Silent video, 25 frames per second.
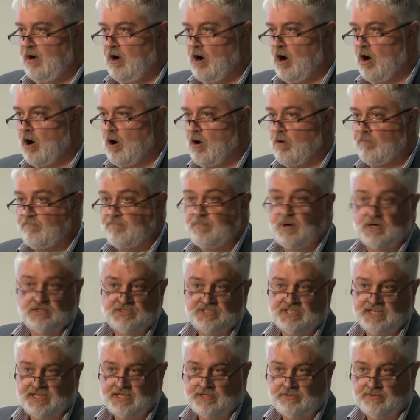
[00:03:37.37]
of
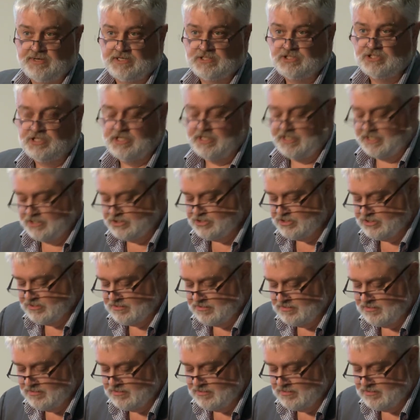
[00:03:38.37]
post-secondary education.